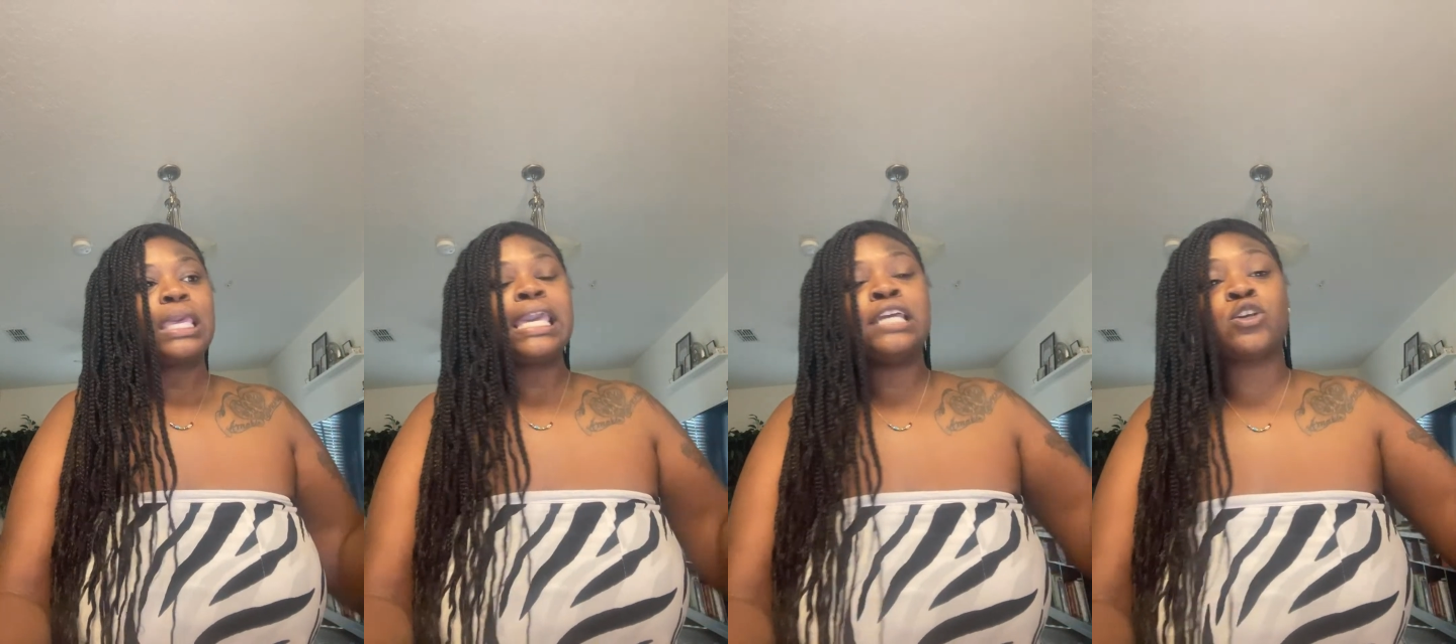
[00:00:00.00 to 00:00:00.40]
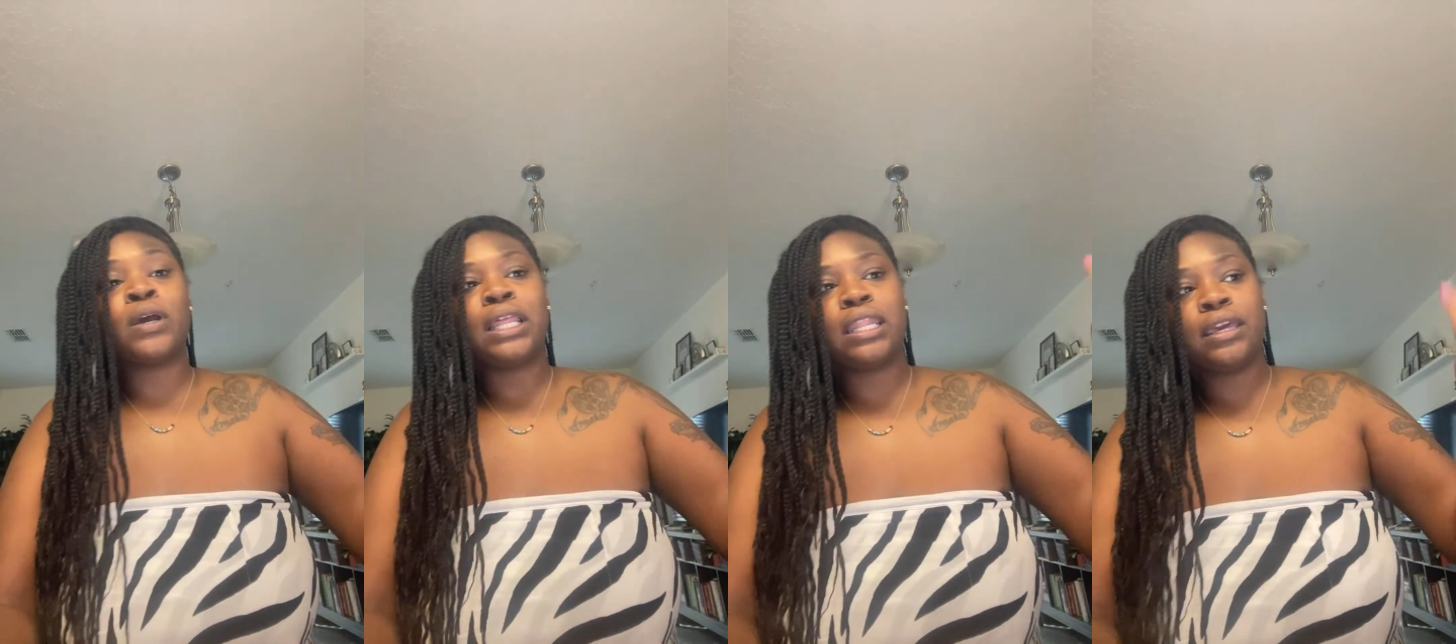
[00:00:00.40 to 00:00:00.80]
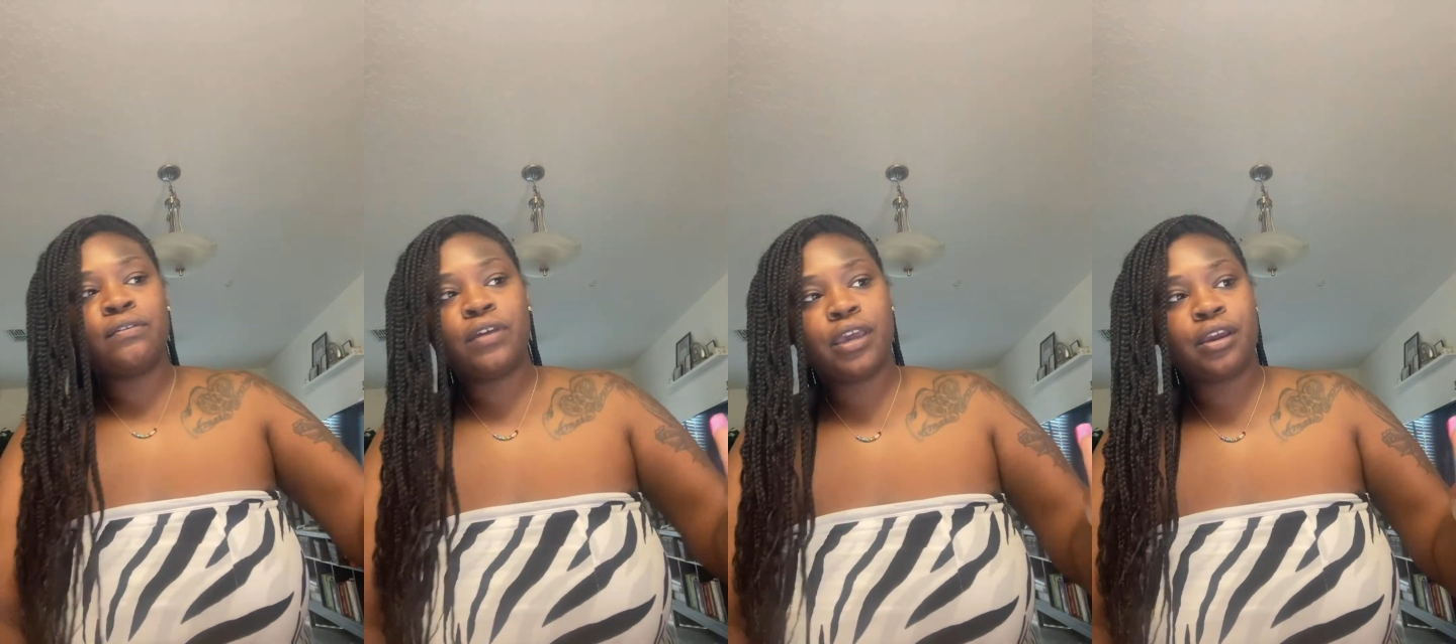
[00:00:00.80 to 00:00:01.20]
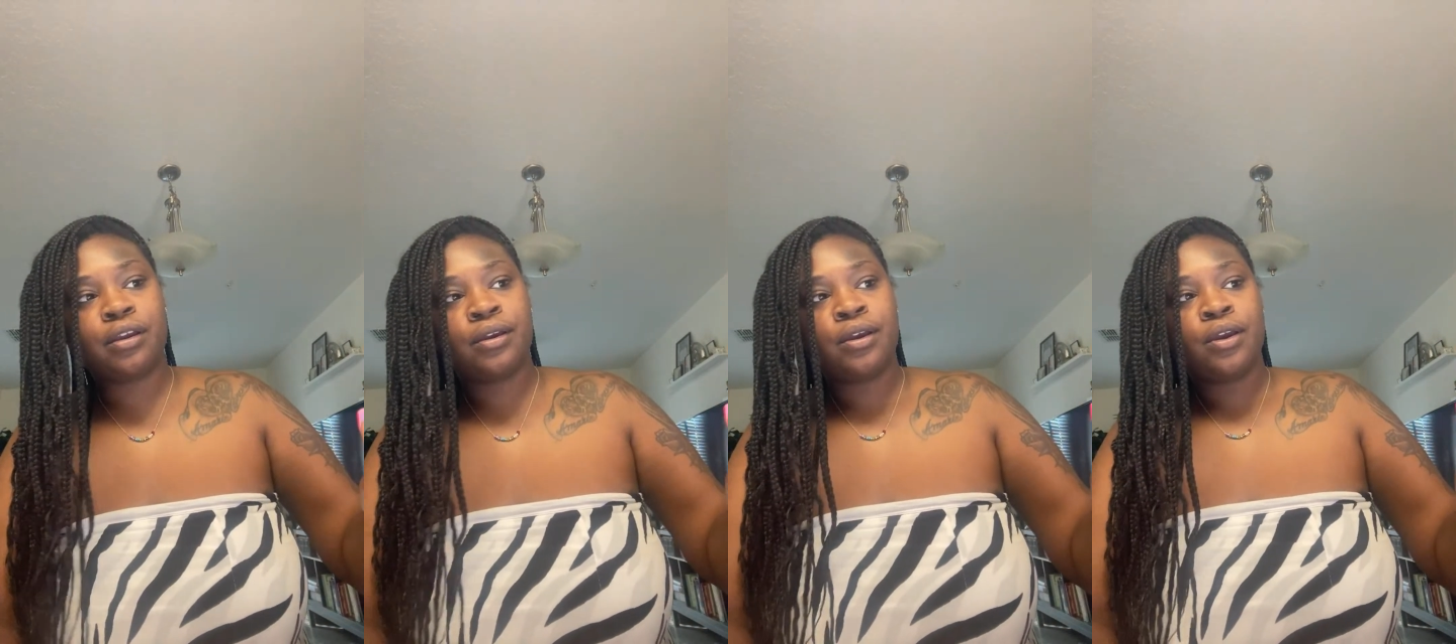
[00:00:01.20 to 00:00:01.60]
It's going to live
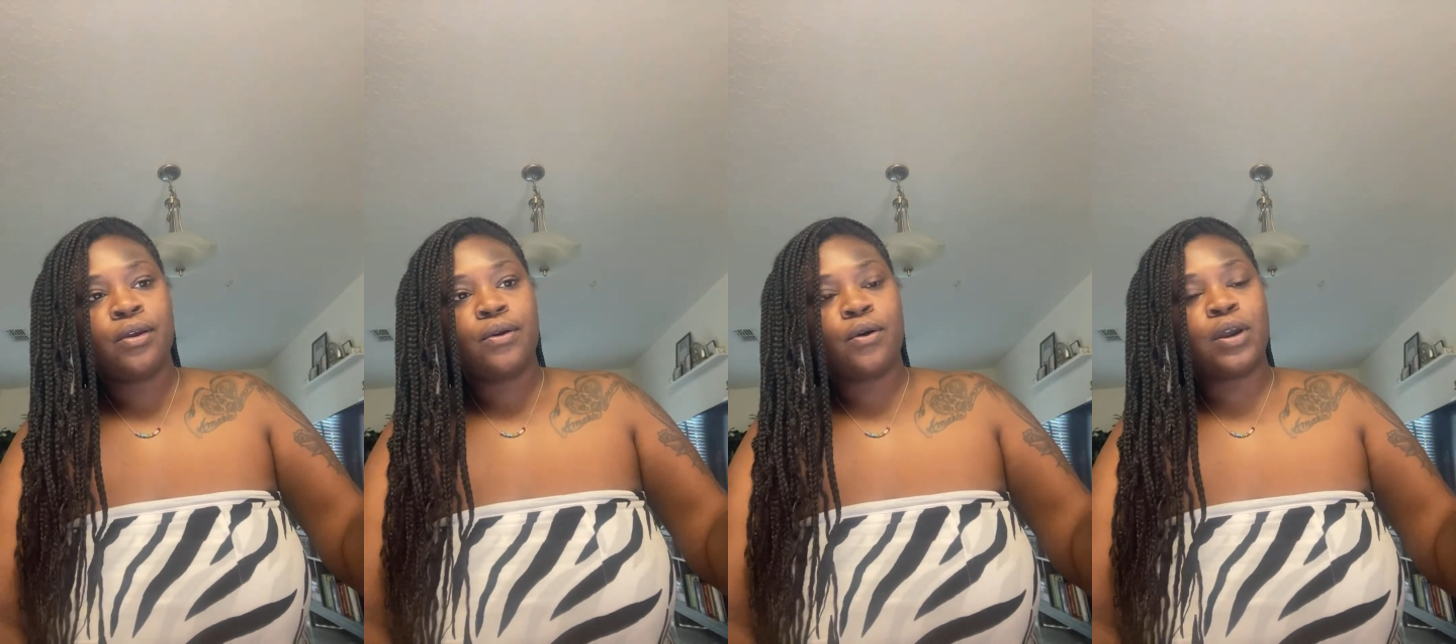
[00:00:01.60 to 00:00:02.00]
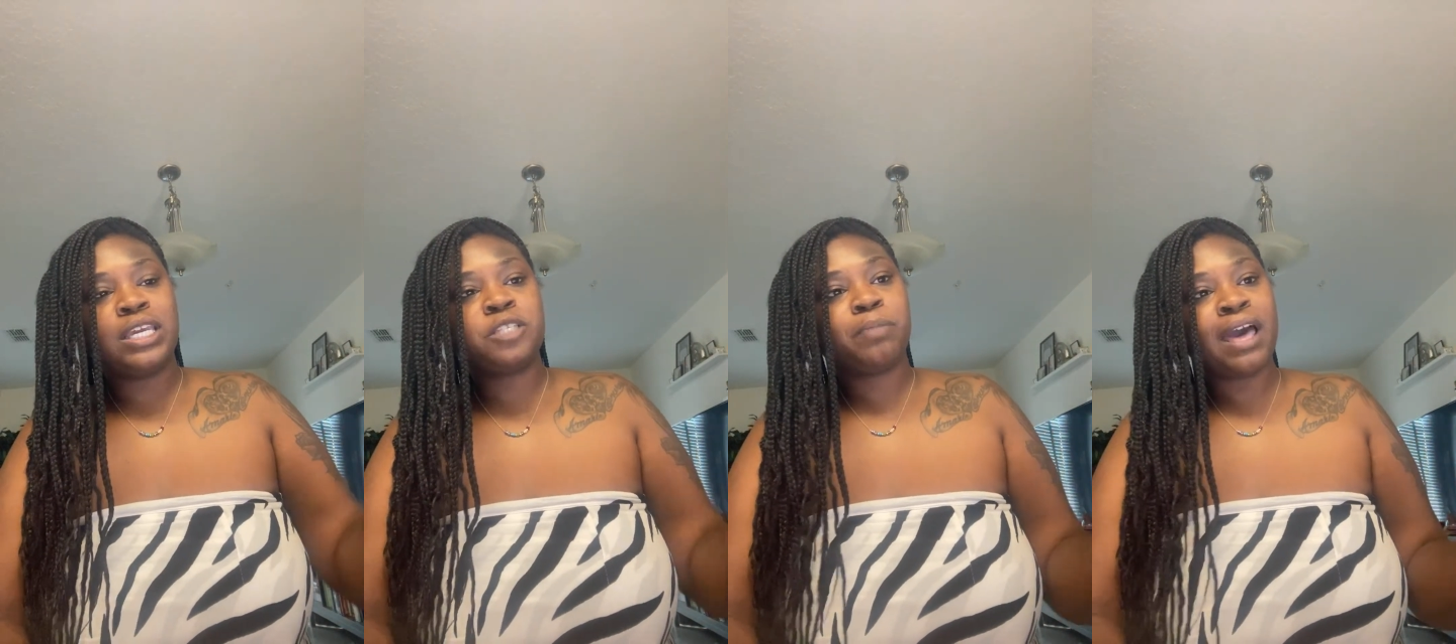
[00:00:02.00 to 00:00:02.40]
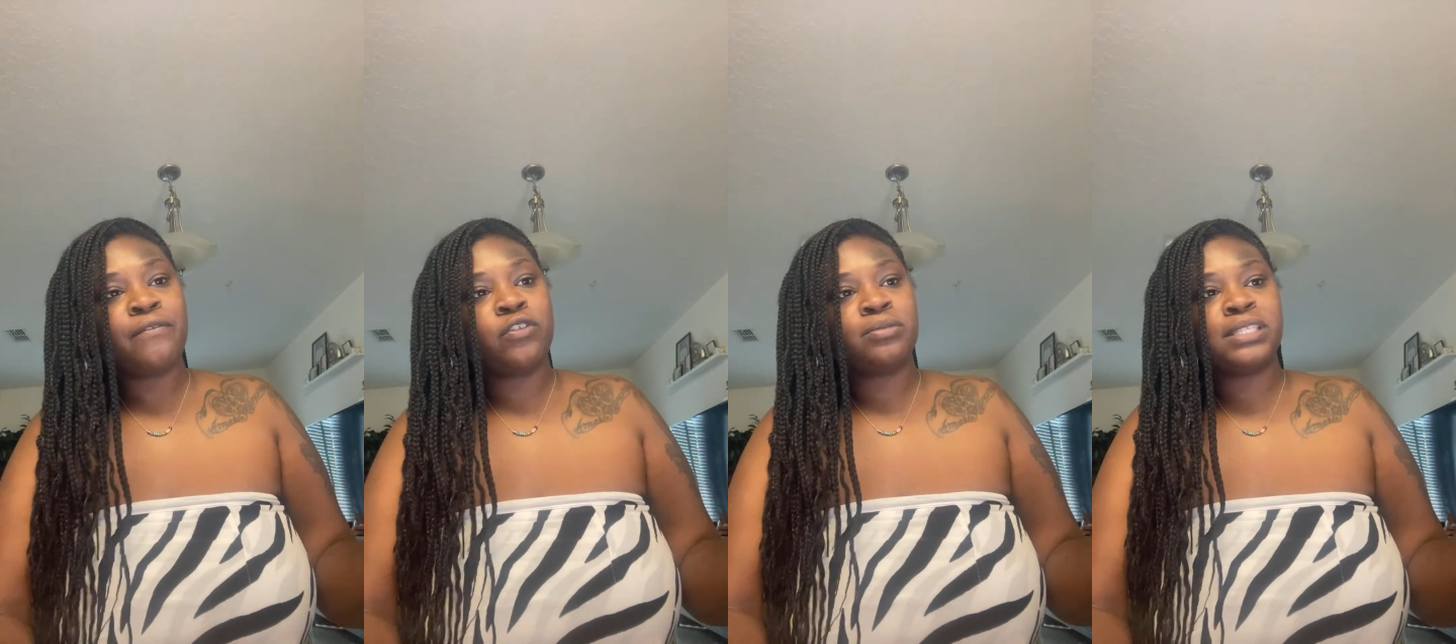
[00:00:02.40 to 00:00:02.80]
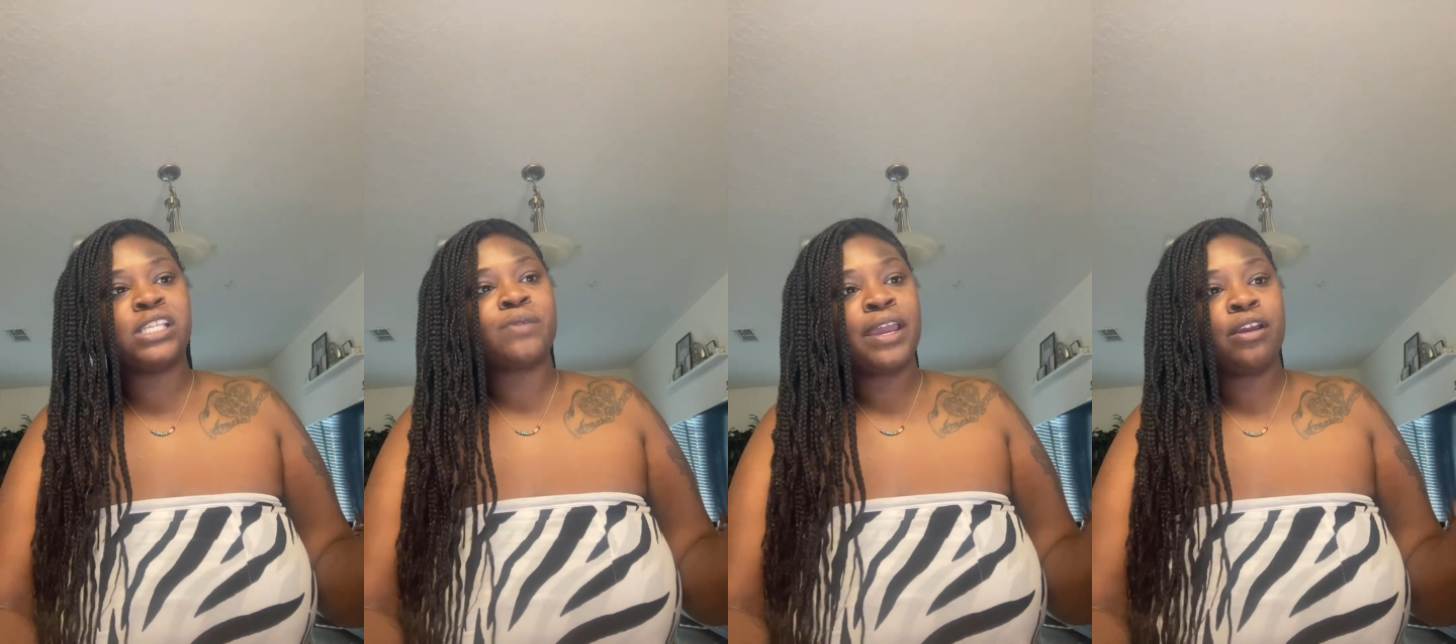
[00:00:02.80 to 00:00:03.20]
here on these platforms
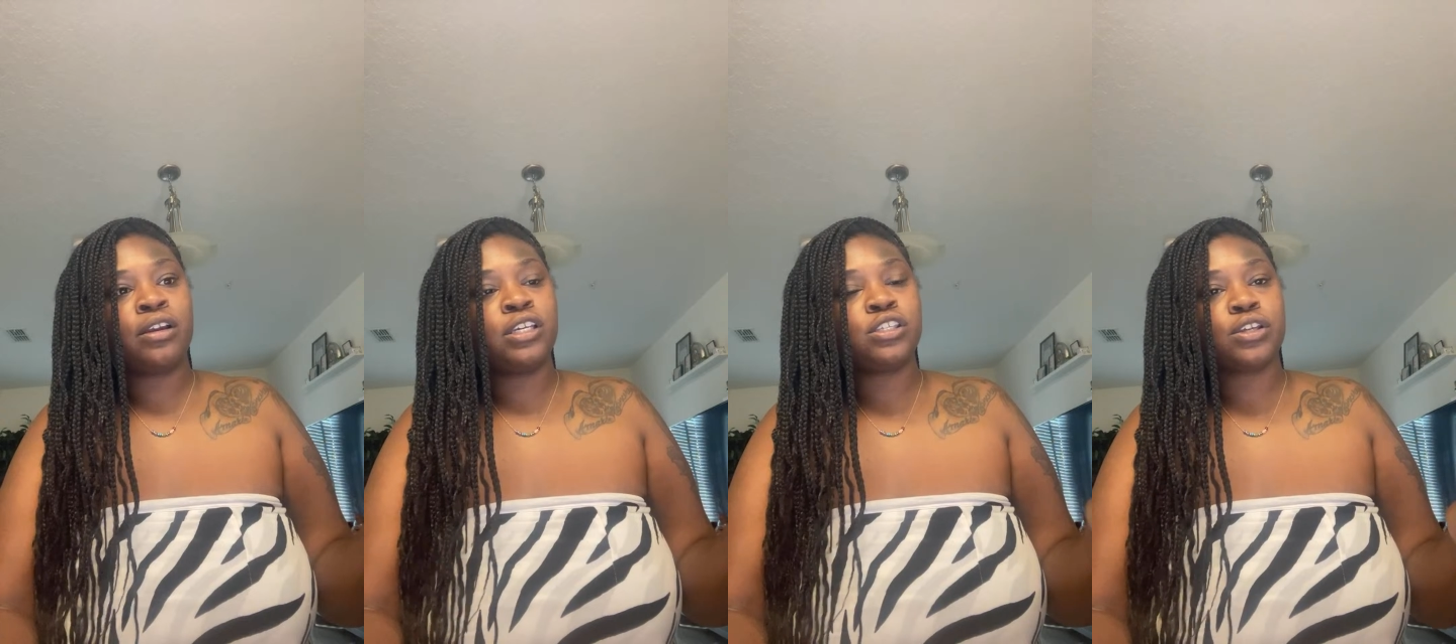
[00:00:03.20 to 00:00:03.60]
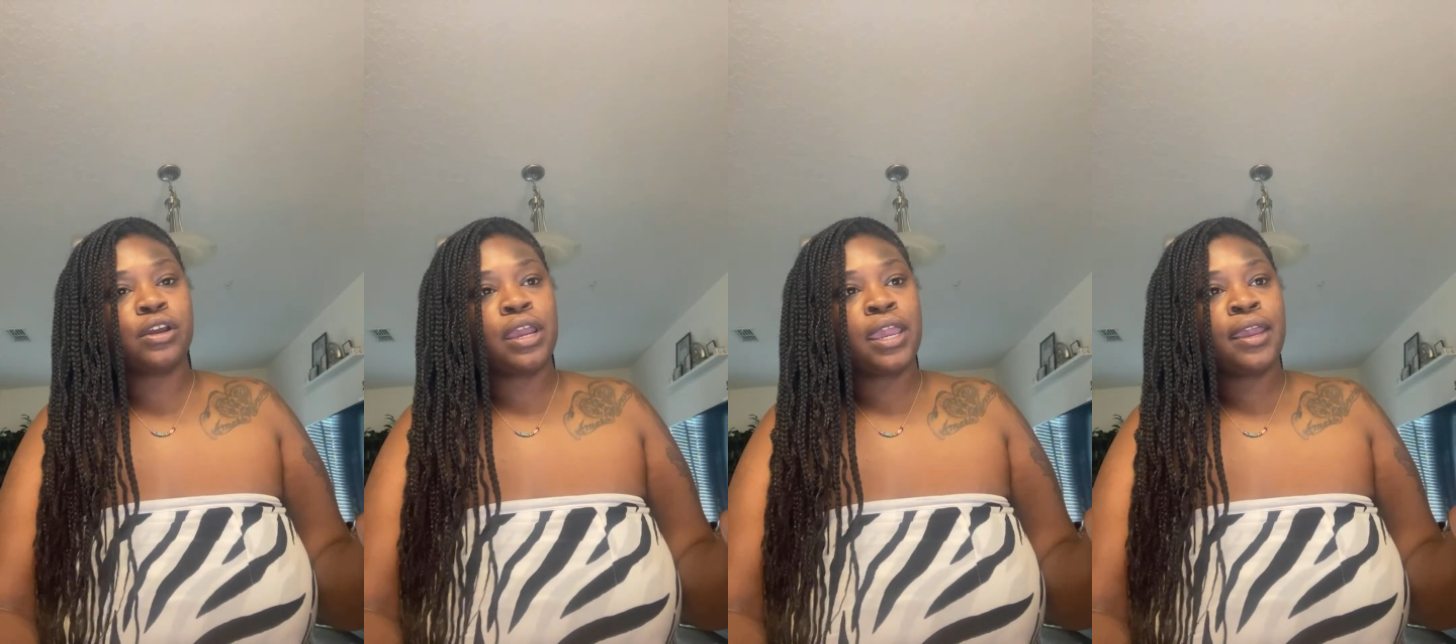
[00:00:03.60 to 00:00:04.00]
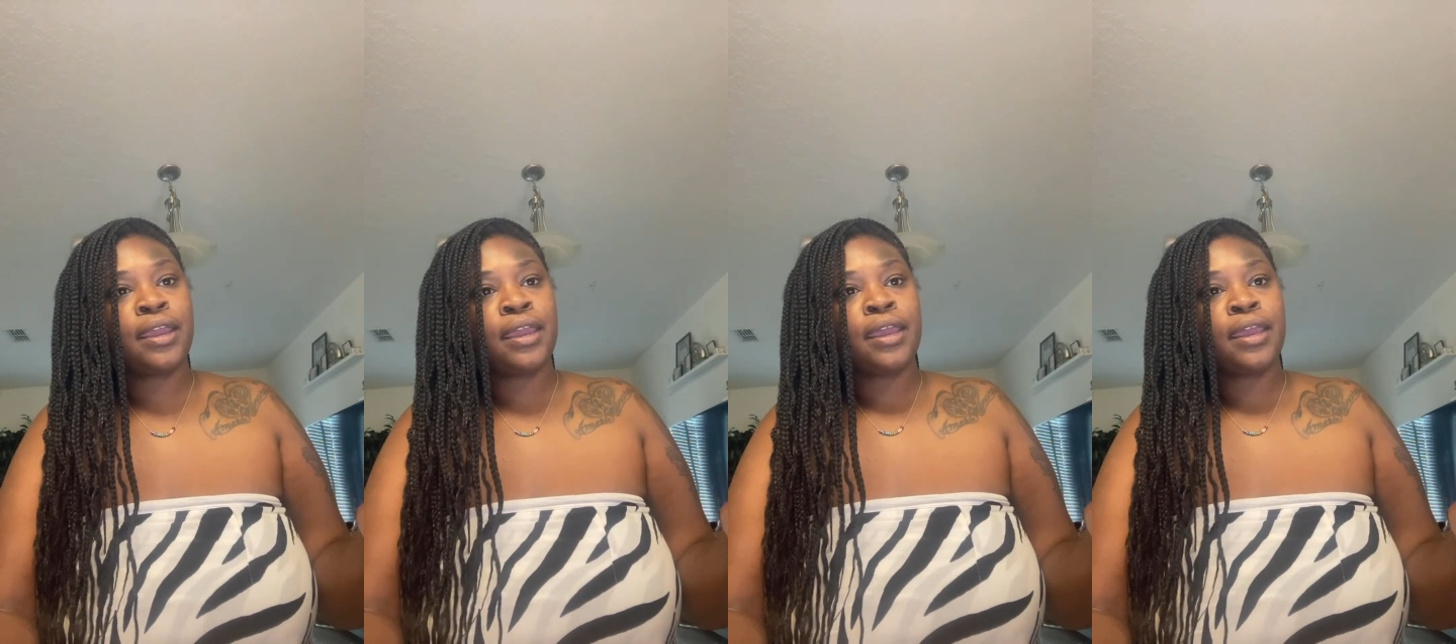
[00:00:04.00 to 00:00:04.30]
that's right here on the screen.